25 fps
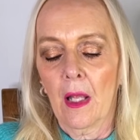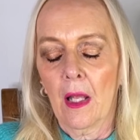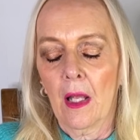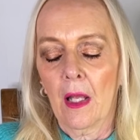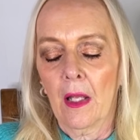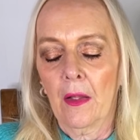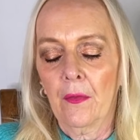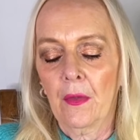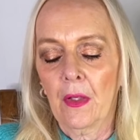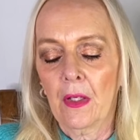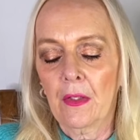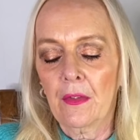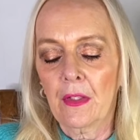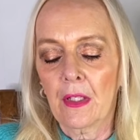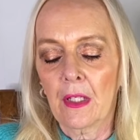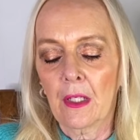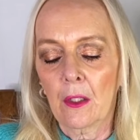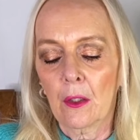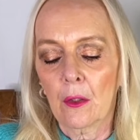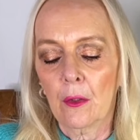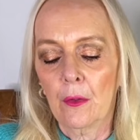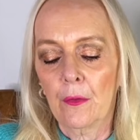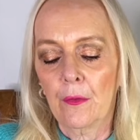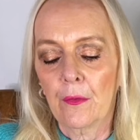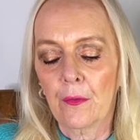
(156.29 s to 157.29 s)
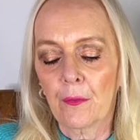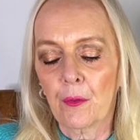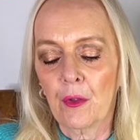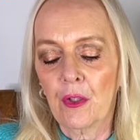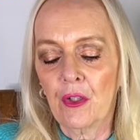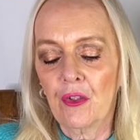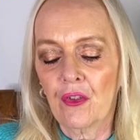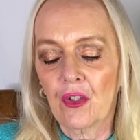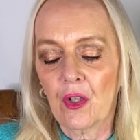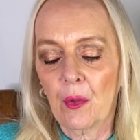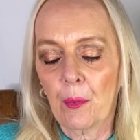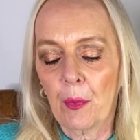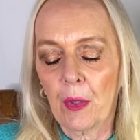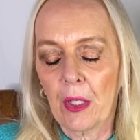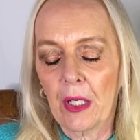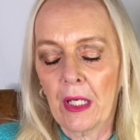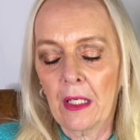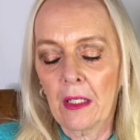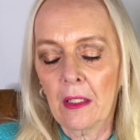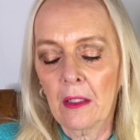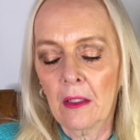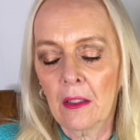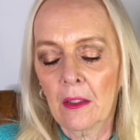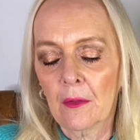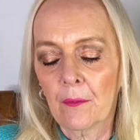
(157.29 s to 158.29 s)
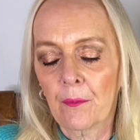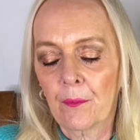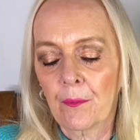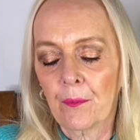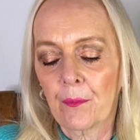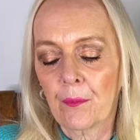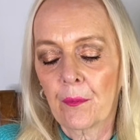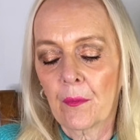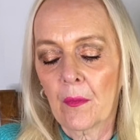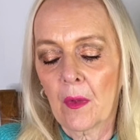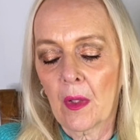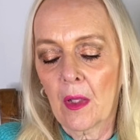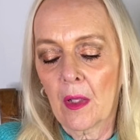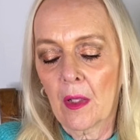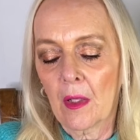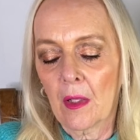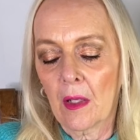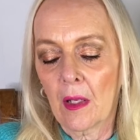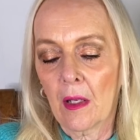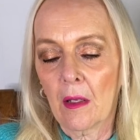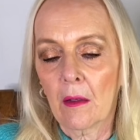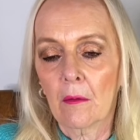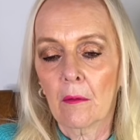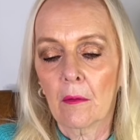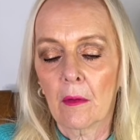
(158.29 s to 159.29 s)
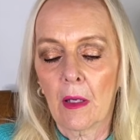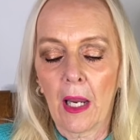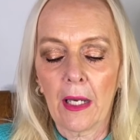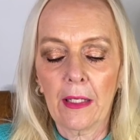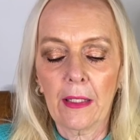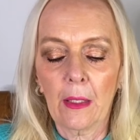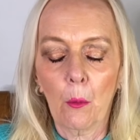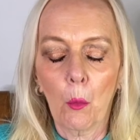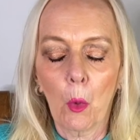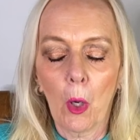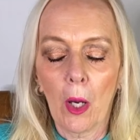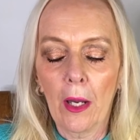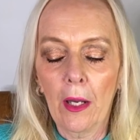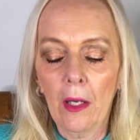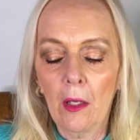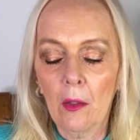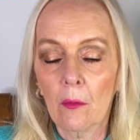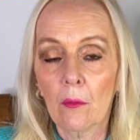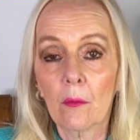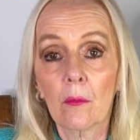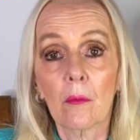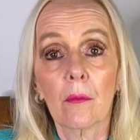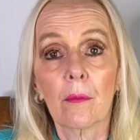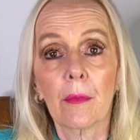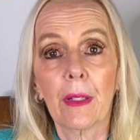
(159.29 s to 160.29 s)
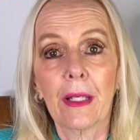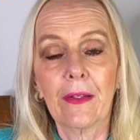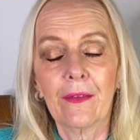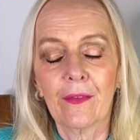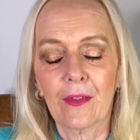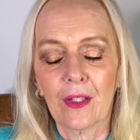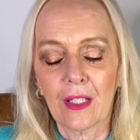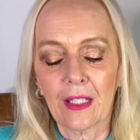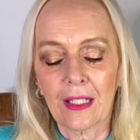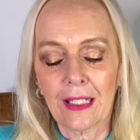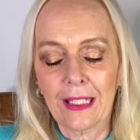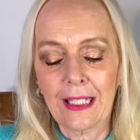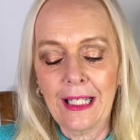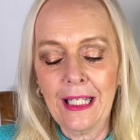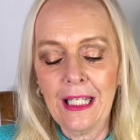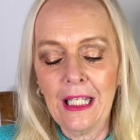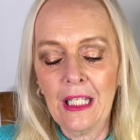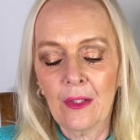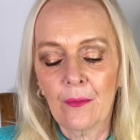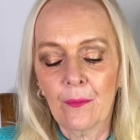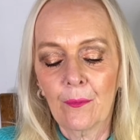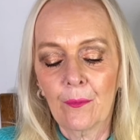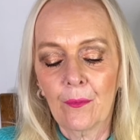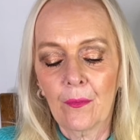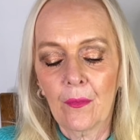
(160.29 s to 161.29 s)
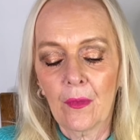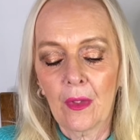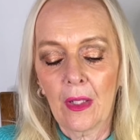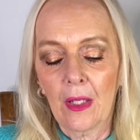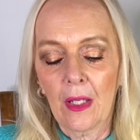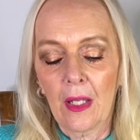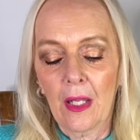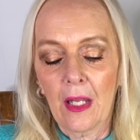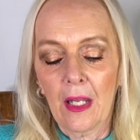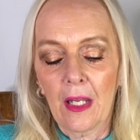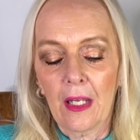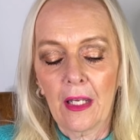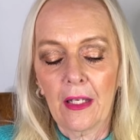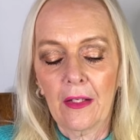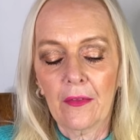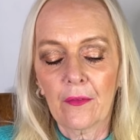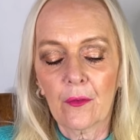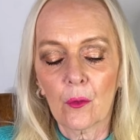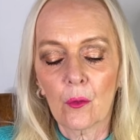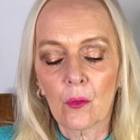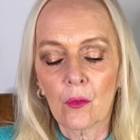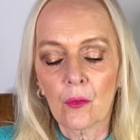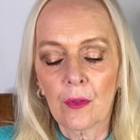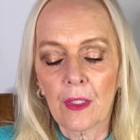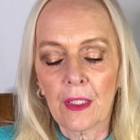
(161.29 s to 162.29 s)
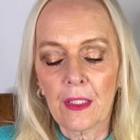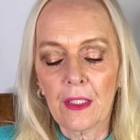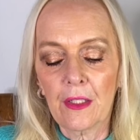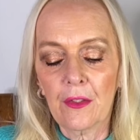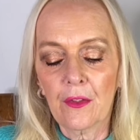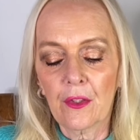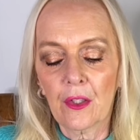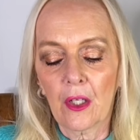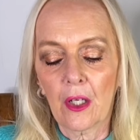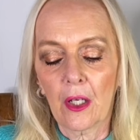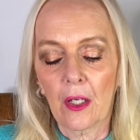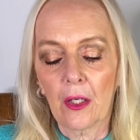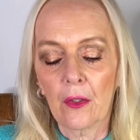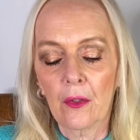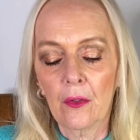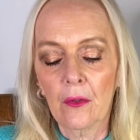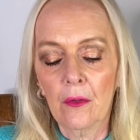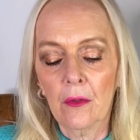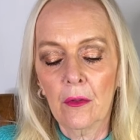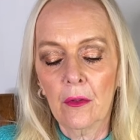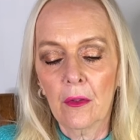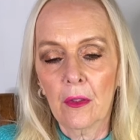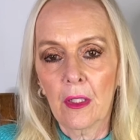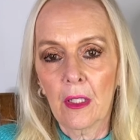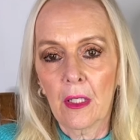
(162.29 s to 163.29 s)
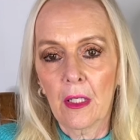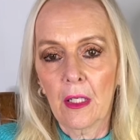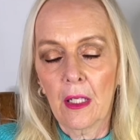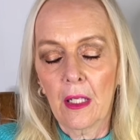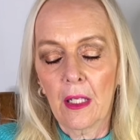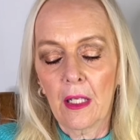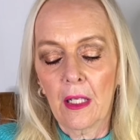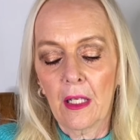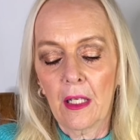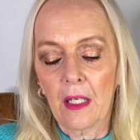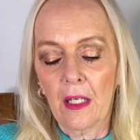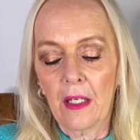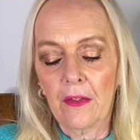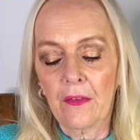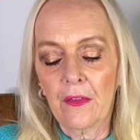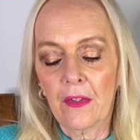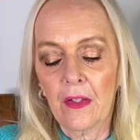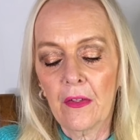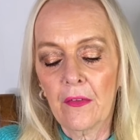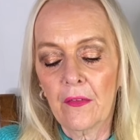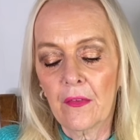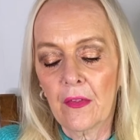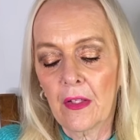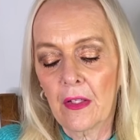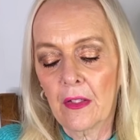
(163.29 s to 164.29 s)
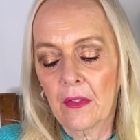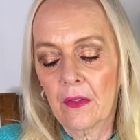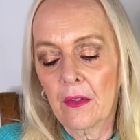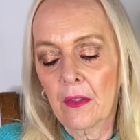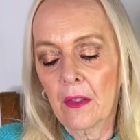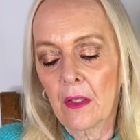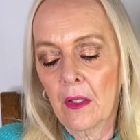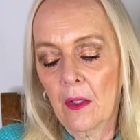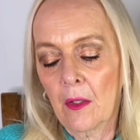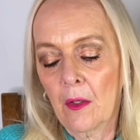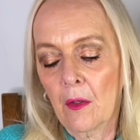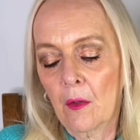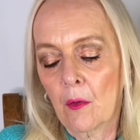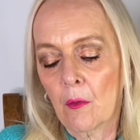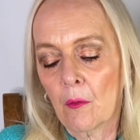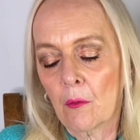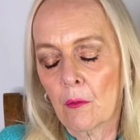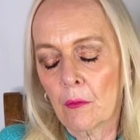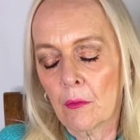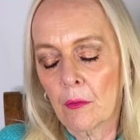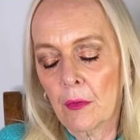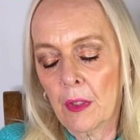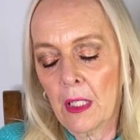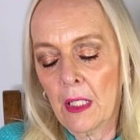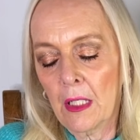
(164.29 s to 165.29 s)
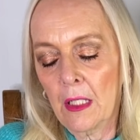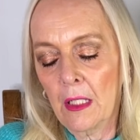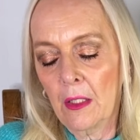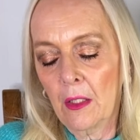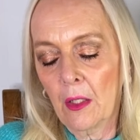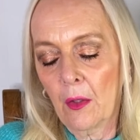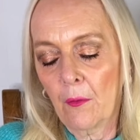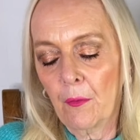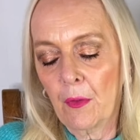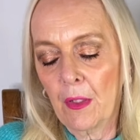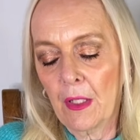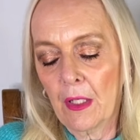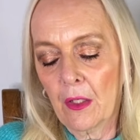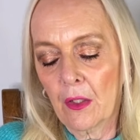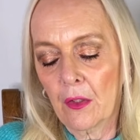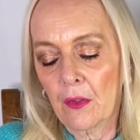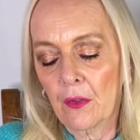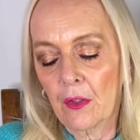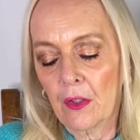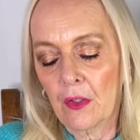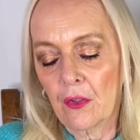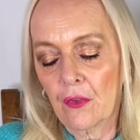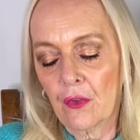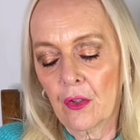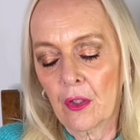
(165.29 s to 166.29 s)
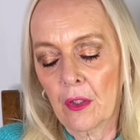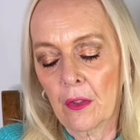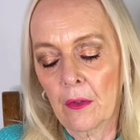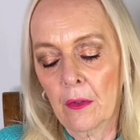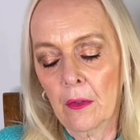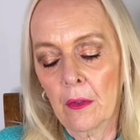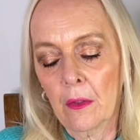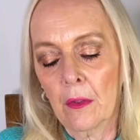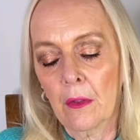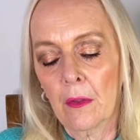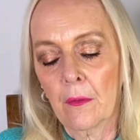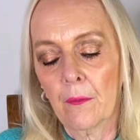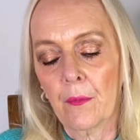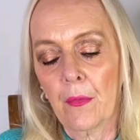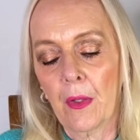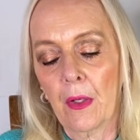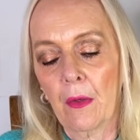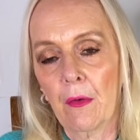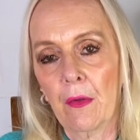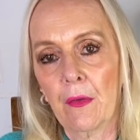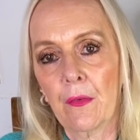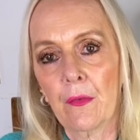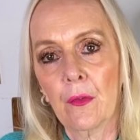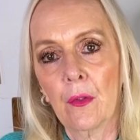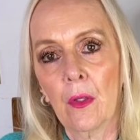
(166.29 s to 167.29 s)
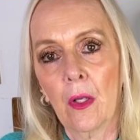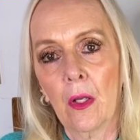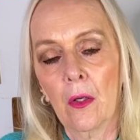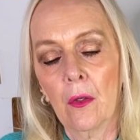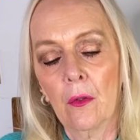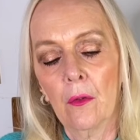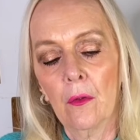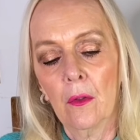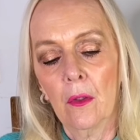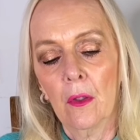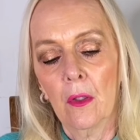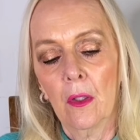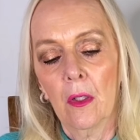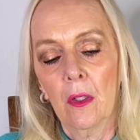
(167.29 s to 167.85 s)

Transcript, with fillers: and that includes free shipping anywhere basically. It's all ready to go. It is in really lovely condition. There is no,